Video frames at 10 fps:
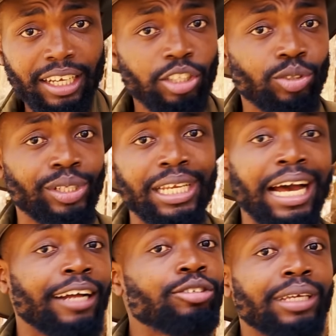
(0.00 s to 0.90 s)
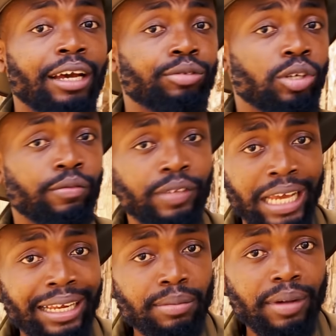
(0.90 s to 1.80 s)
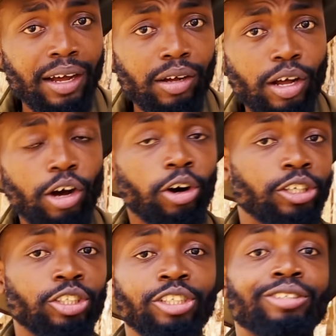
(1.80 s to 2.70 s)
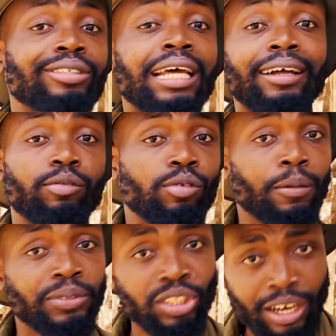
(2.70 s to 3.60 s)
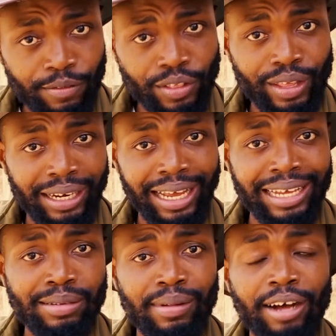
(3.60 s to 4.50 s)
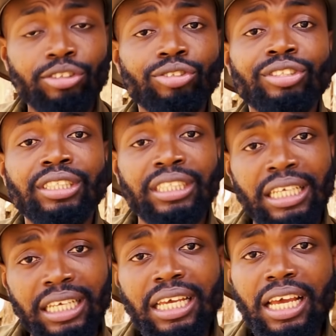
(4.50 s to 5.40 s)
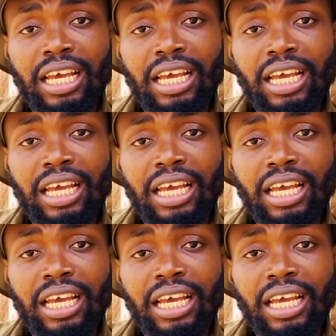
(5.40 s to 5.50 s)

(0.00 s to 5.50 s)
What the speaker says: You either have to get rid of the animal or you need to start observing that animal to see